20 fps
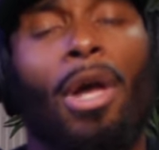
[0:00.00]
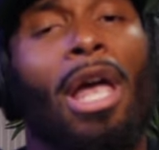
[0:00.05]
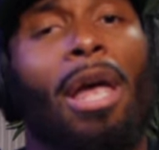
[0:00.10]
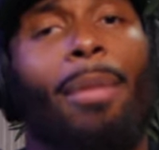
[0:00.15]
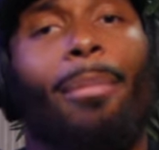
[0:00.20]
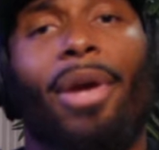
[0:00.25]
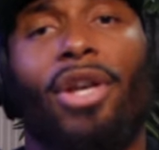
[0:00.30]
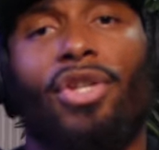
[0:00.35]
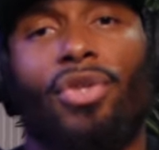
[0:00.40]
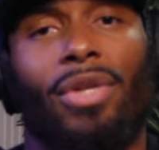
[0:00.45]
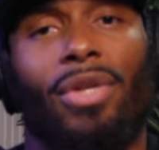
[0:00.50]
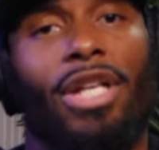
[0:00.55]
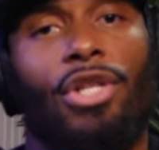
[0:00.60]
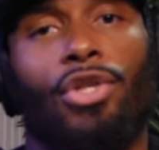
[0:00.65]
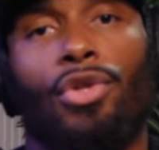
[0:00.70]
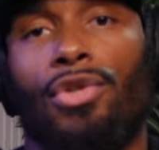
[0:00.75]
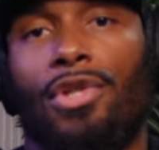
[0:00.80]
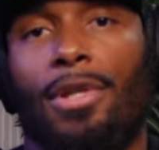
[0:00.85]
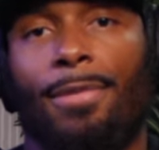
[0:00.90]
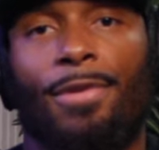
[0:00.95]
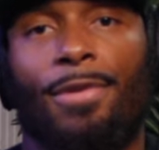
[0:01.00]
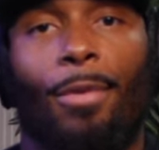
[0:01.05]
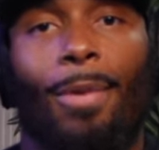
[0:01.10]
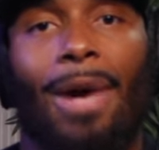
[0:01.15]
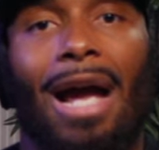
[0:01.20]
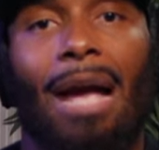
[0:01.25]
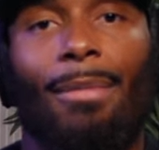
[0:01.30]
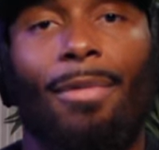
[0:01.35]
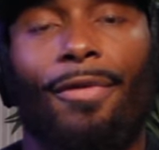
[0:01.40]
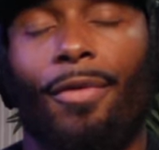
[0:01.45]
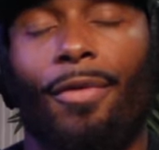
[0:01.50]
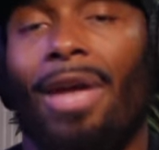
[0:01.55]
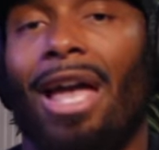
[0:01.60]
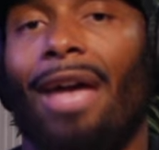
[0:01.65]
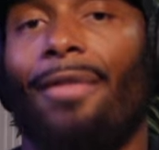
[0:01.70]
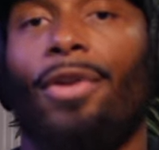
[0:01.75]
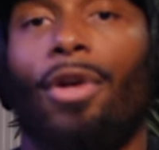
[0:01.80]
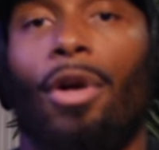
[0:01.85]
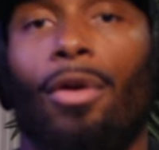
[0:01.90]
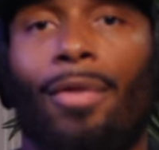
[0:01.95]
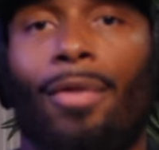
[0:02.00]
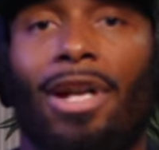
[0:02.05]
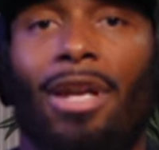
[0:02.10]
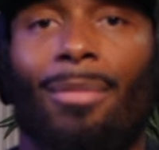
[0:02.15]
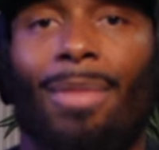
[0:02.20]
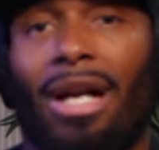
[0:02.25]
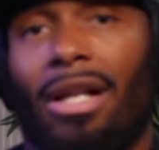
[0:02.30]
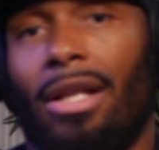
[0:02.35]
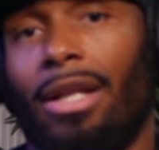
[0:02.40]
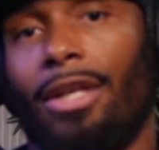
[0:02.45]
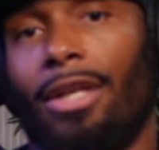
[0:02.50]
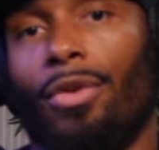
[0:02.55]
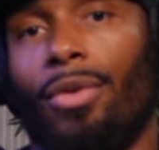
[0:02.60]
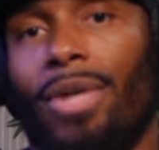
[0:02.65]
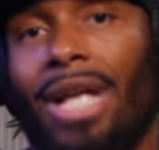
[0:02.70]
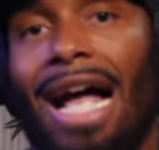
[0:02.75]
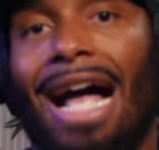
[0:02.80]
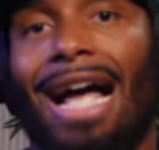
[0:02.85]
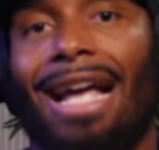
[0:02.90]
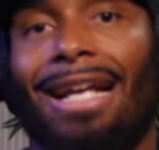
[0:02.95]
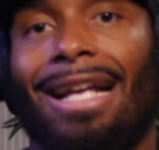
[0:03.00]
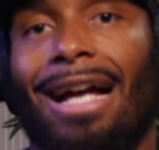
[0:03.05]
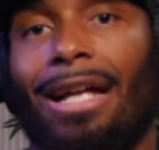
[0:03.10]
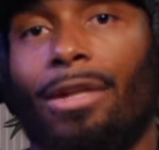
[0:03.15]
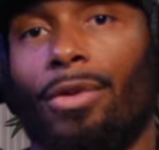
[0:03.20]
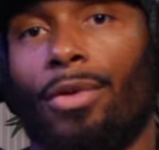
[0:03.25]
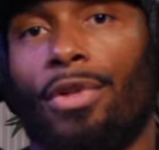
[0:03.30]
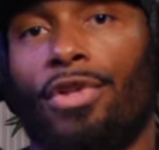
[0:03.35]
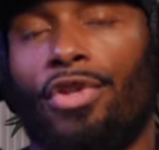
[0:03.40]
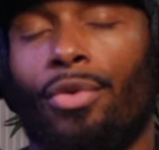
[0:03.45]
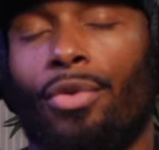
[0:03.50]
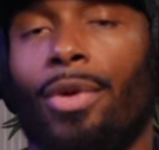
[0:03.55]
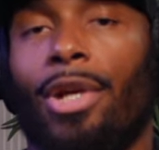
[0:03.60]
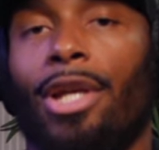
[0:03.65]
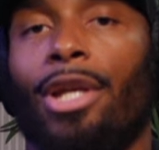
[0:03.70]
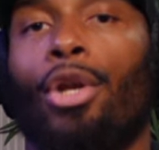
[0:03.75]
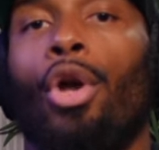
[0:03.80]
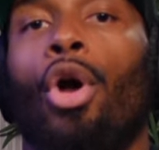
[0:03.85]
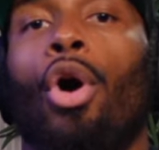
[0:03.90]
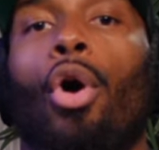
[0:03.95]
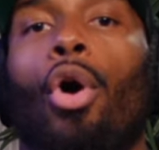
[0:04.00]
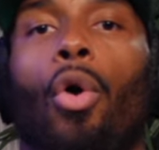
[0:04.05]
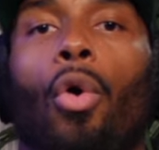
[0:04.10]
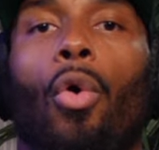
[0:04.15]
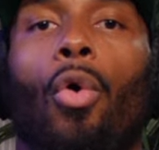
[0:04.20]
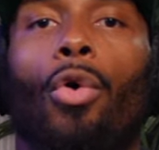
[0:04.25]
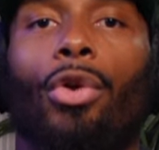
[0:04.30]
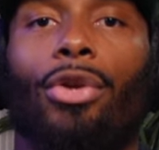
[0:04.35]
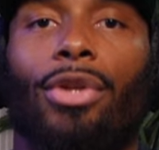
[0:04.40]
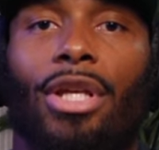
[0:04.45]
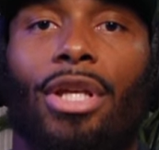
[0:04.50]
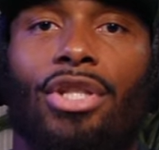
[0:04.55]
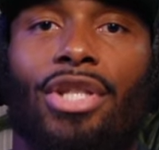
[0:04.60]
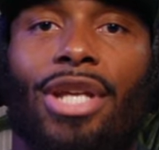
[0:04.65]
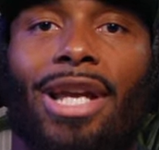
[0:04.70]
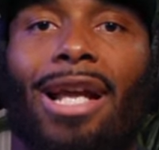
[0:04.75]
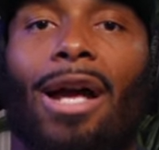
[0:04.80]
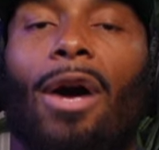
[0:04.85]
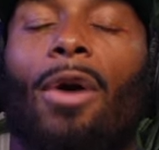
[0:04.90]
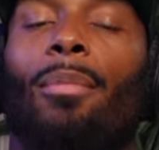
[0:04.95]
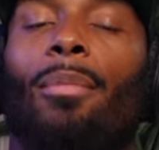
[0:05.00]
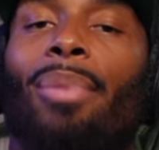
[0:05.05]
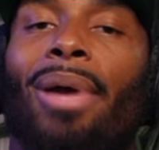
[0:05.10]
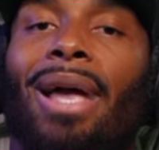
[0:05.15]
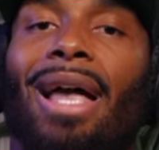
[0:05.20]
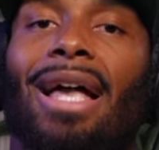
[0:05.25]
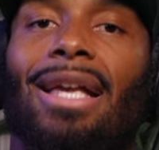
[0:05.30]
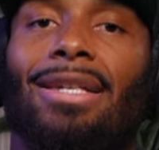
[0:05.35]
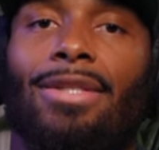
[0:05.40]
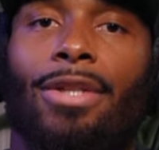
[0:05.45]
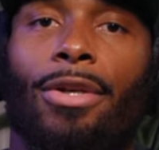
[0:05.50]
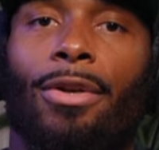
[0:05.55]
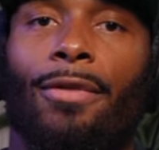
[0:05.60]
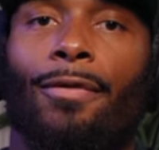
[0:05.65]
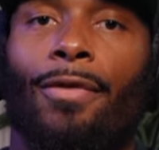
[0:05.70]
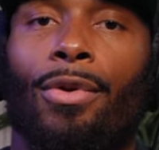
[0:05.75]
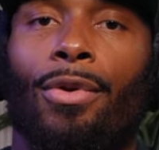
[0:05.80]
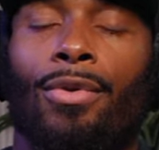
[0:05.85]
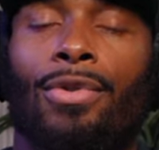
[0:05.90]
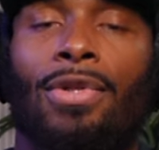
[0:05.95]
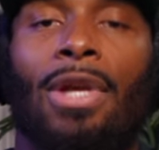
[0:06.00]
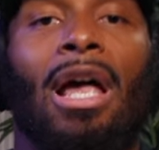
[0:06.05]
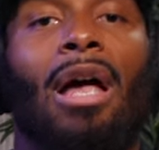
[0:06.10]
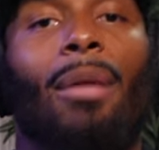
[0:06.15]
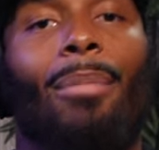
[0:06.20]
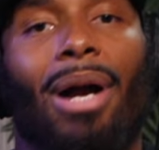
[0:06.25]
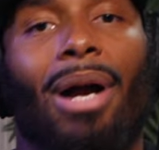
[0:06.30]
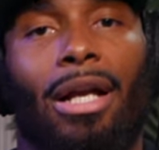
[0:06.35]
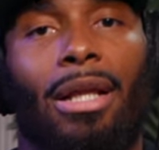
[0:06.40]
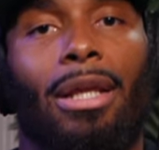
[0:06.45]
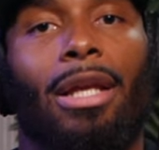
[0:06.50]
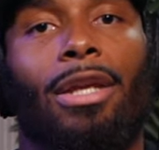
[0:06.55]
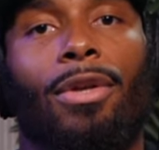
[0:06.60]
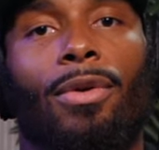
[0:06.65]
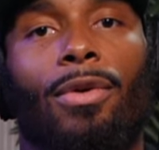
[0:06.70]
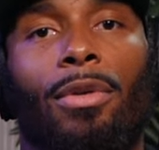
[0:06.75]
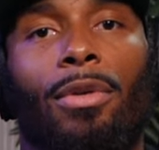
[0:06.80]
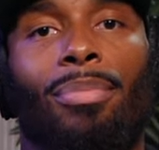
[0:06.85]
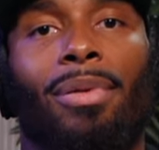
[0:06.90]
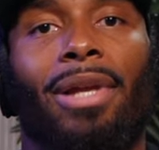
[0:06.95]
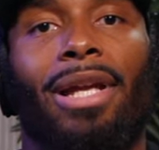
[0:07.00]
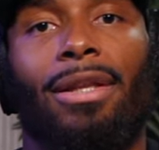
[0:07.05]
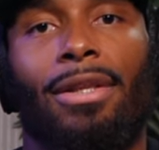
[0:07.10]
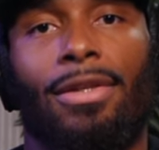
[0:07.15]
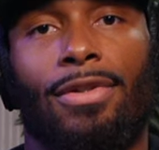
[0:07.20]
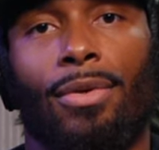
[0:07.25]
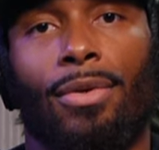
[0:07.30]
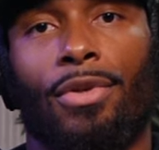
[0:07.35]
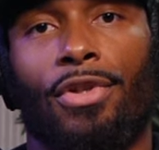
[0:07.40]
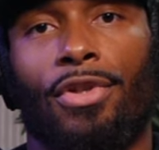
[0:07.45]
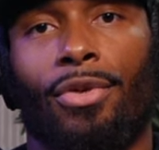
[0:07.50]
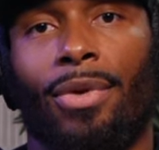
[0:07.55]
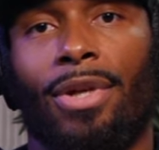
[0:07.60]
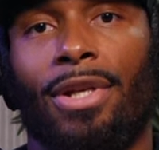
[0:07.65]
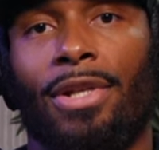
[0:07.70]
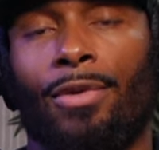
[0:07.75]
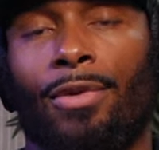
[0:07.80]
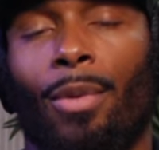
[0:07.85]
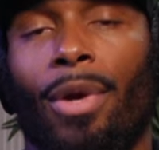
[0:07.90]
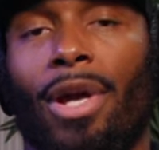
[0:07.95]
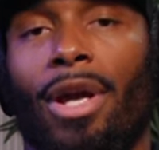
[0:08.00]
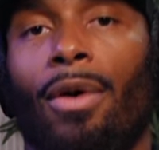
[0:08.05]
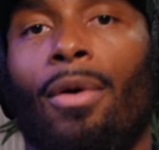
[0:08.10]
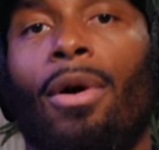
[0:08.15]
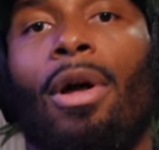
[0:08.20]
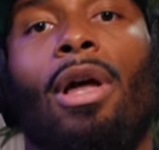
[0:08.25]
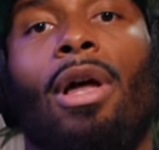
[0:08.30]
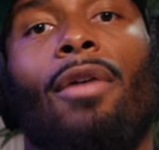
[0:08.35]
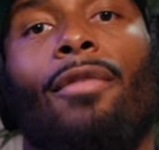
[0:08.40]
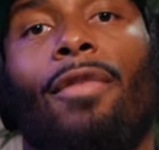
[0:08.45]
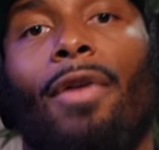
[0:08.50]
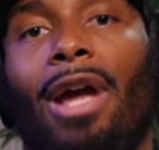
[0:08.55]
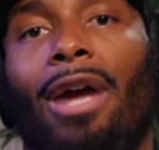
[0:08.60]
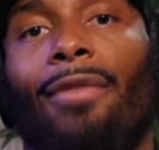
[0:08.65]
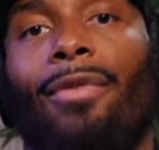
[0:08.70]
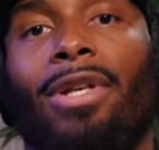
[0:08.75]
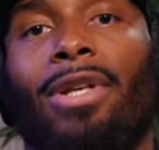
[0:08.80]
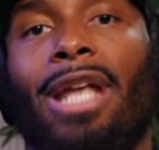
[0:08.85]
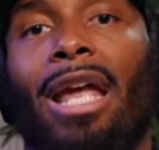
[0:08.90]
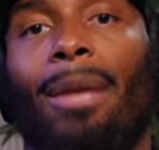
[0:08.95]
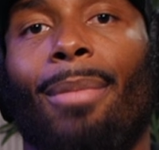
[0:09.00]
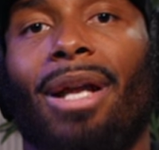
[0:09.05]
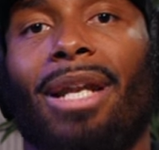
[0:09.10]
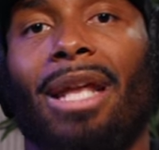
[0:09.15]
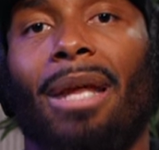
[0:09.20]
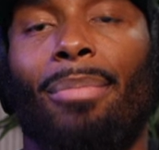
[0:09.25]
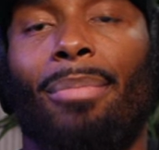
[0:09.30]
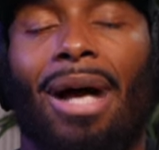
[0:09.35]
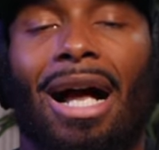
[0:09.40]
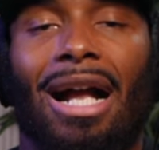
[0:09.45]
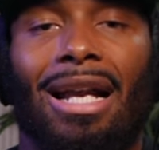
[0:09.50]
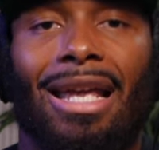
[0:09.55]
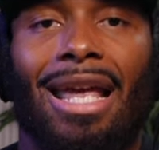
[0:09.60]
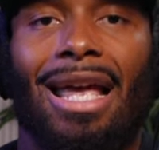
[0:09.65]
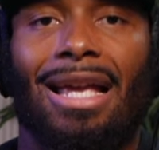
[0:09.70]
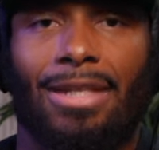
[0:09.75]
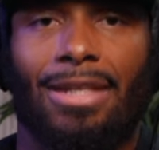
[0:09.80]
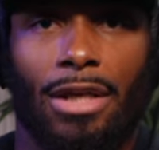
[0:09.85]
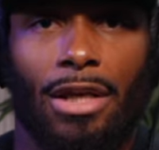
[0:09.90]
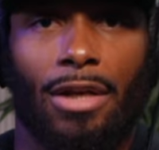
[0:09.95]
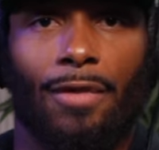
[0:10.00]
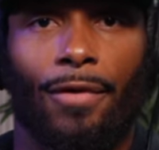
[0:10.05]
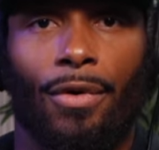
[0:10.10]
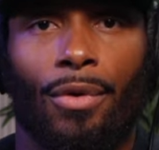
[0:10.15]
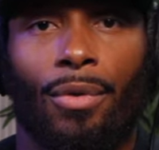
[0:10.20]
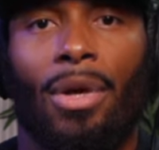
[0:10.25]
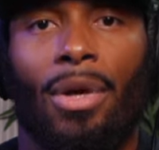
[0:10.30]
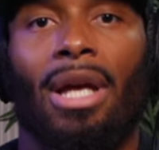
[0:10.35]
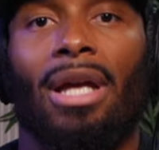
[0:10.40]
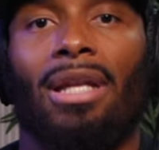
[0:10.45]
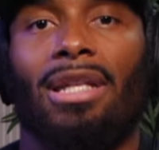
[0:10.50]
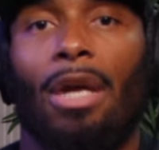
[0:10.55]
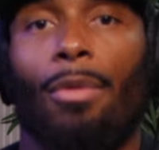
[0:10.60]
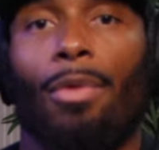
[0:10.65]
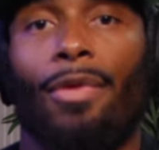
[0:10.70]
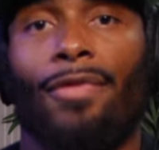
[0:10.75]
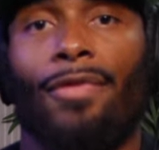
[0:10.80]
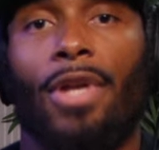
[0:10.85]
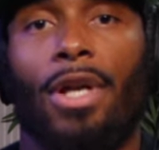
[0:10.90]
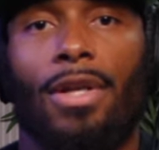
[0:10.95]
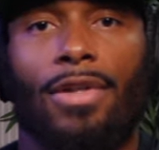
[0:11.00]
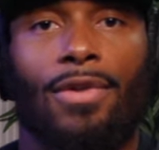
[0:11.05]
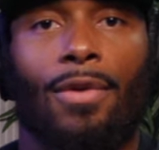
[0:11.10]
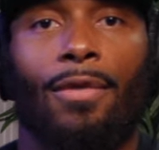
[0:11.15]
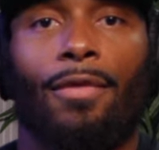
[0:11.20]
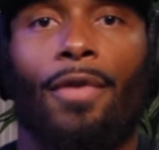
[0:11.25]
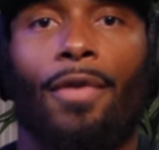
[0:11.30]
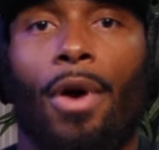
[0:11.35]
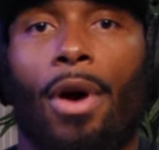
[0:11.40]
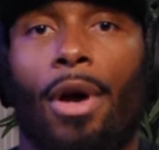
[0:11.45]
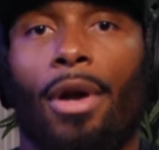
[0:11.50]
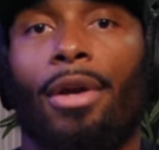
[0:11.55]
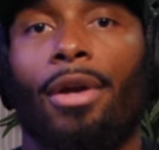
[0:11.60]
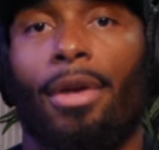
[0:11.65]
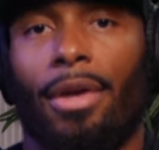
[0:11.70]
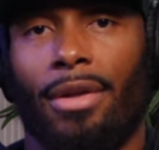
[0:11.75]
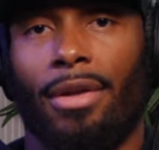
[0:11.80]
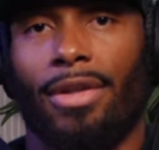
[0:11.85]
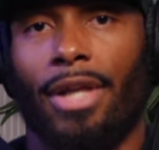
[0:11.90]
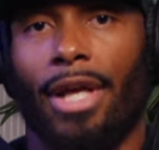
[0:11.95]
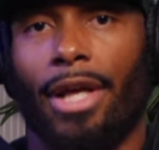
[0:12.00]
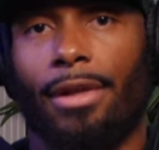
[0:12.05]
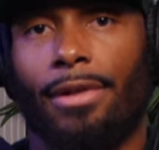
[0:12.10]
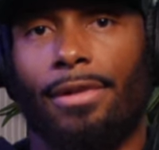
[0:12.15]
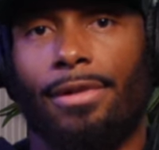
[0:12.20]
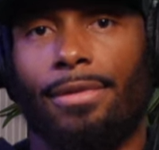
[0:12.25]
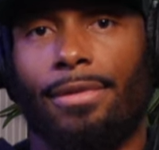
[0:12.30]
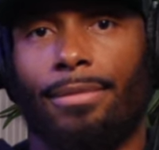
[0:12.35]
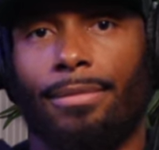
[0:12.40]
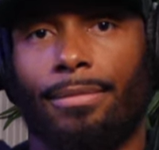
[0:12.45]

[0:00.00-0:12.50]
Make sure that you subscribe if you haven't already by clicking on the icon on the screen, or you can check out past interviews by clicking on the playlist on the screen as well for every day by day podcast interview that we've done so far. Thanks.